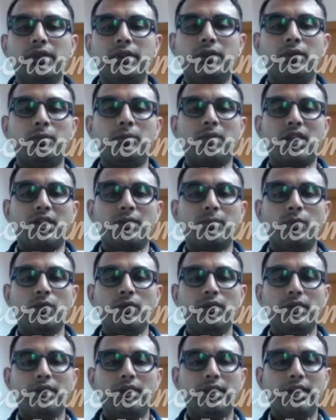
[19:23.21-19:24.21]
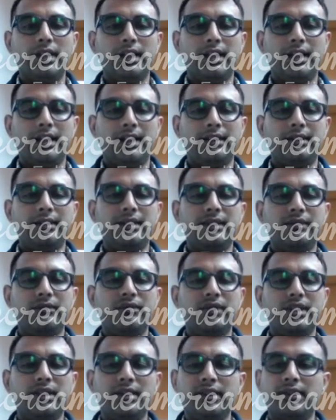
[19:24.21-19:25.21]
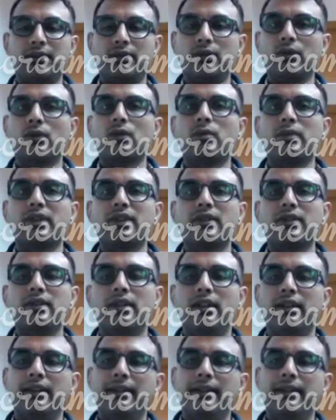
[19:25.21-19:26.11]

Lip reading: your passport and these fill these documents.